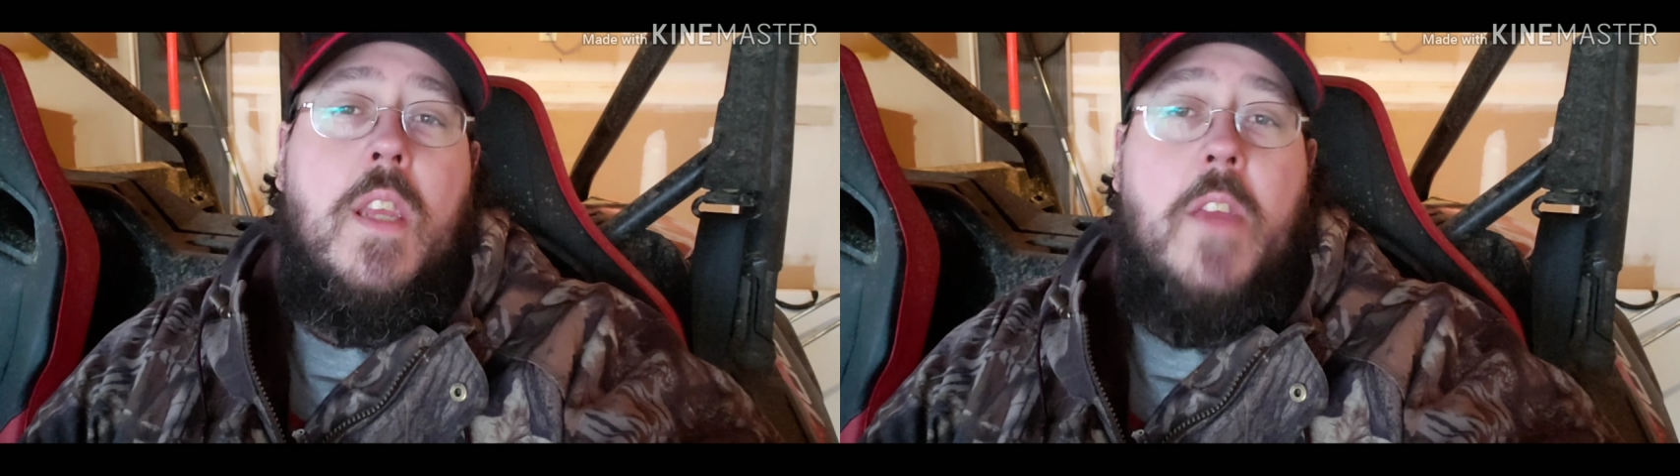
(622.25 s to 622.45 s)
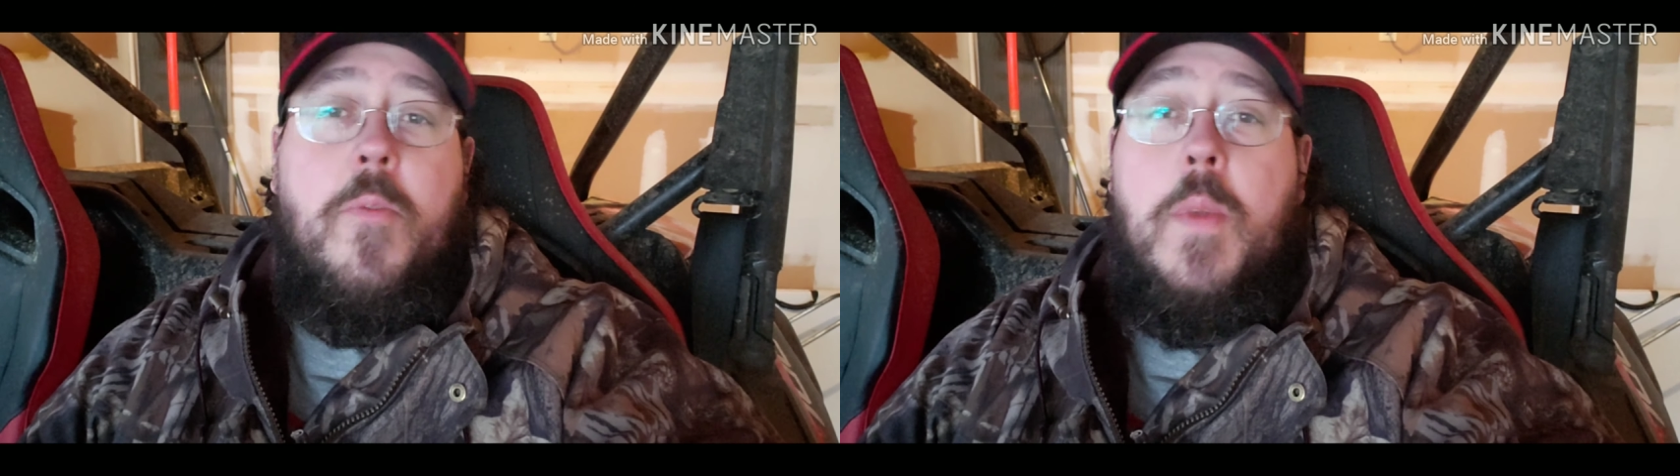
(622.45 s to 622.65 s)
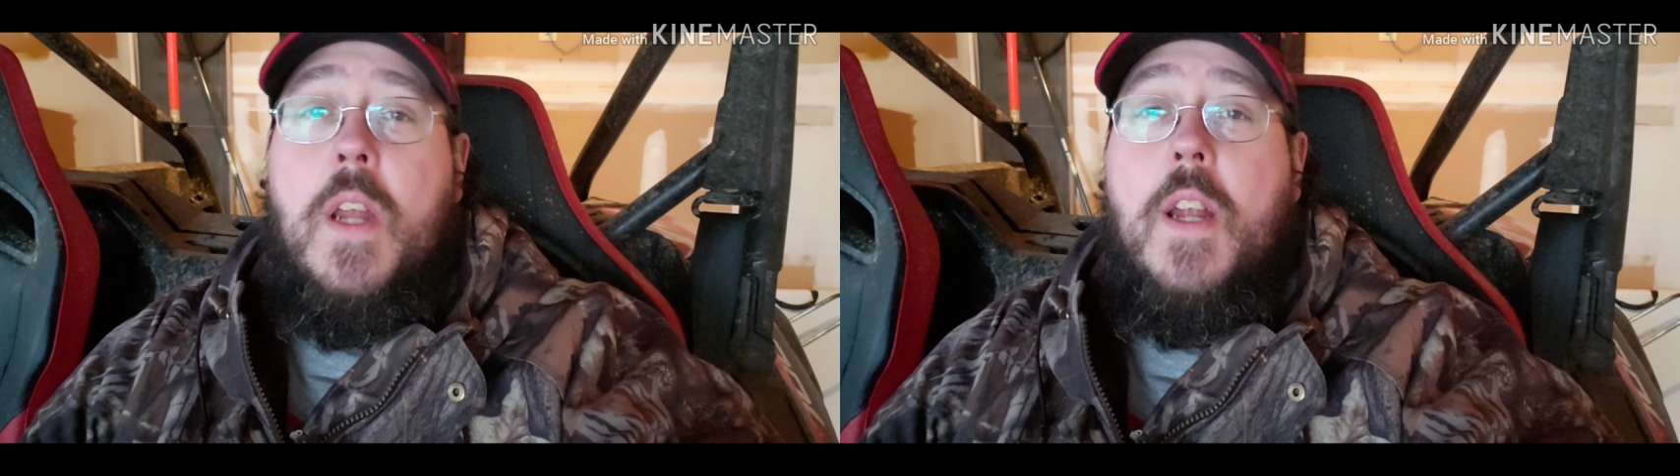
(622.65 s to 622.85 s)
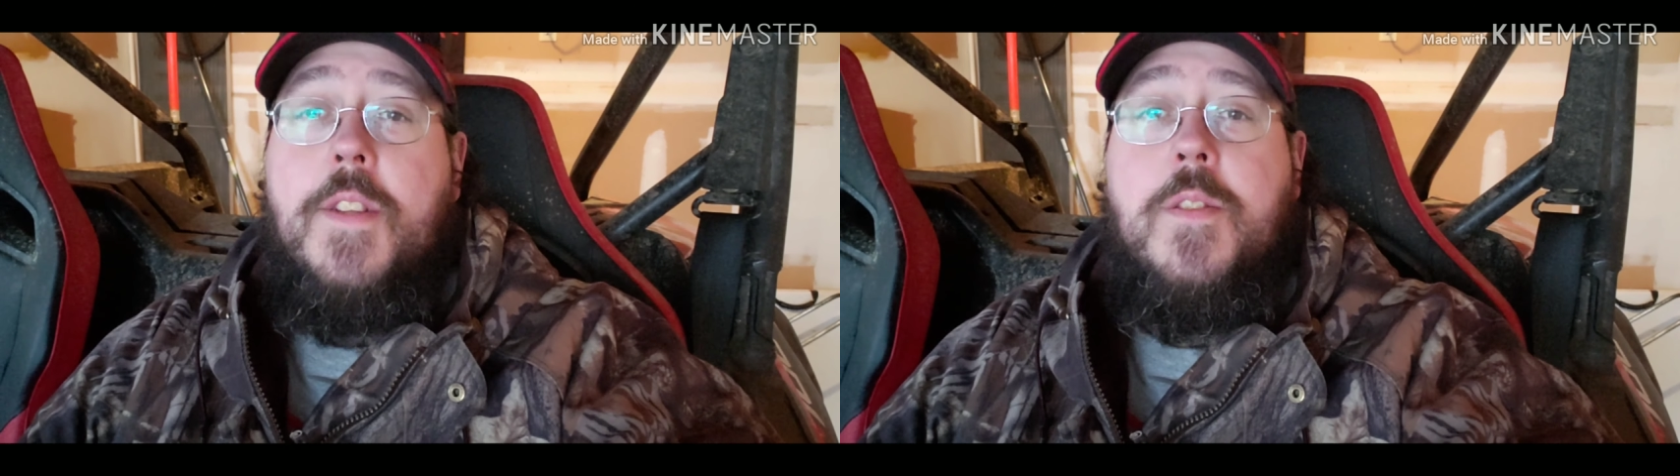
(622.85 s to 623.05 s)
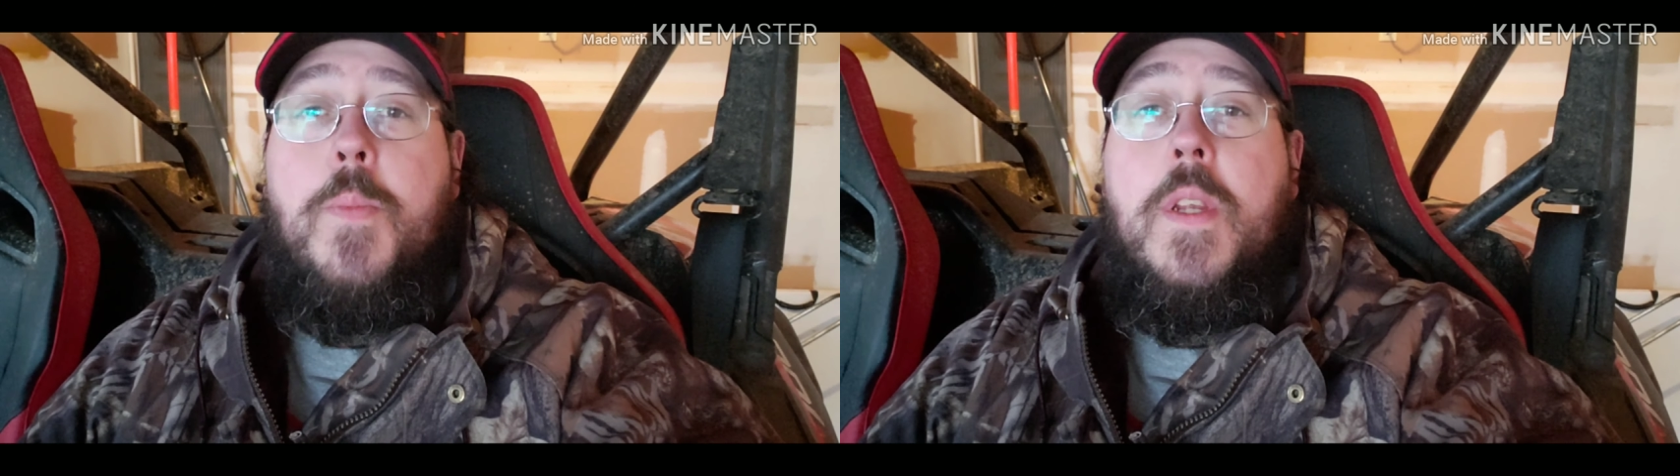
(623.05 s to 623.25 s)
give him an
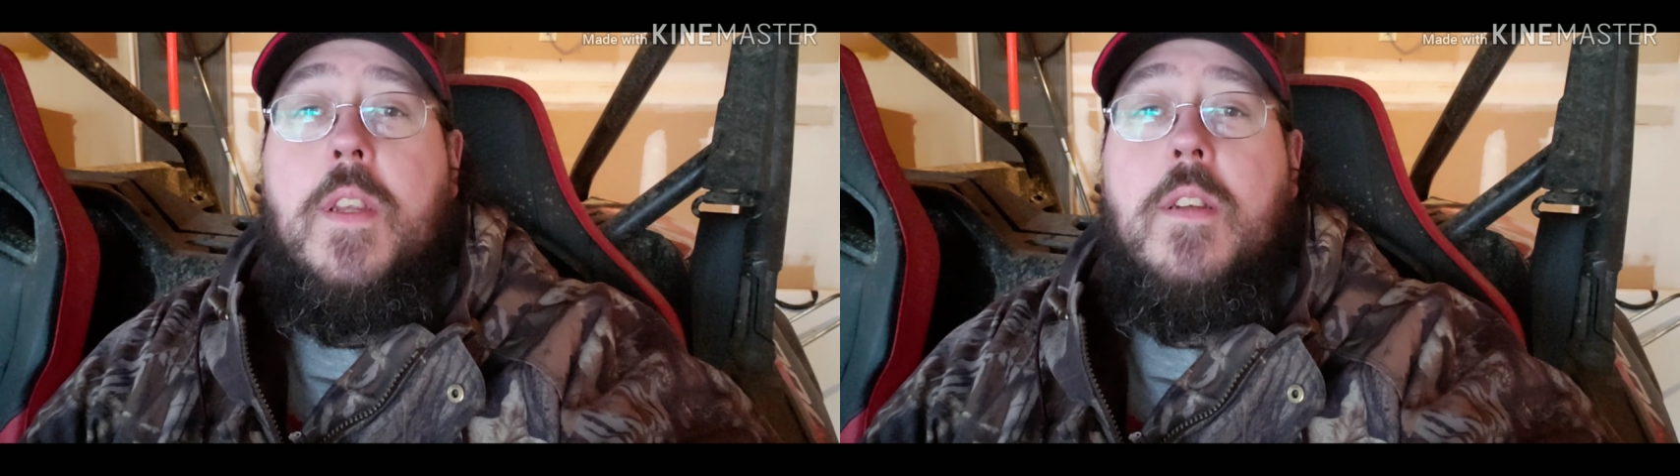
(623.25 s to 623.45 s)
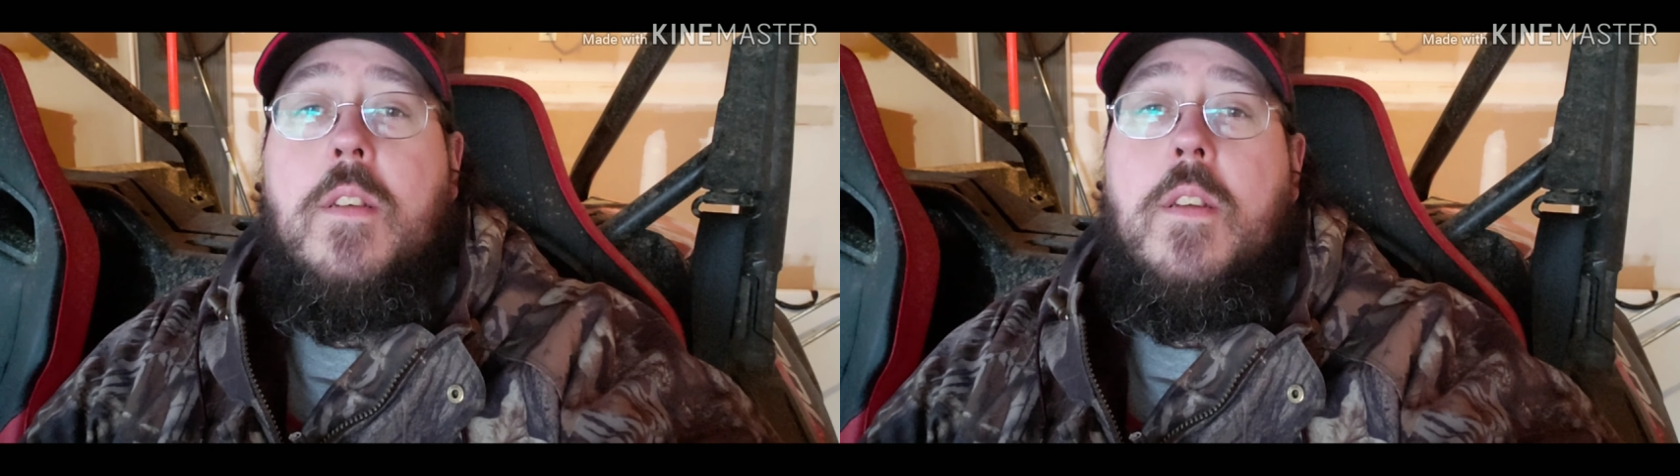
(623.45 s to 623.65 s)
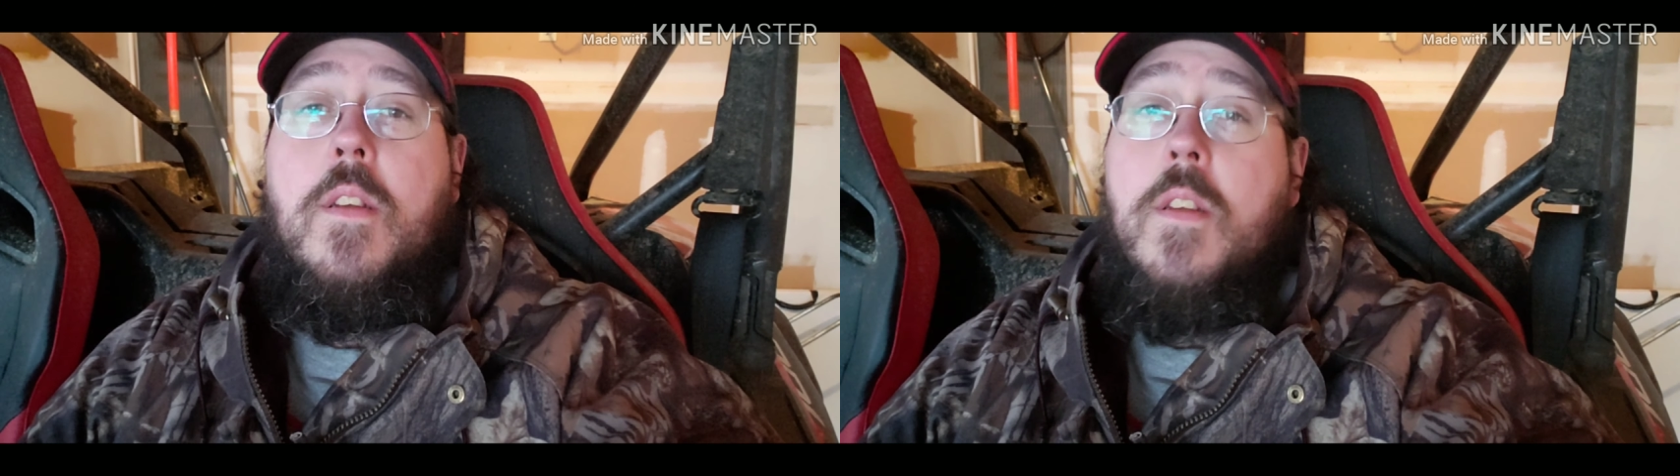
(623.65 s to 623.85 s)
honest opinion.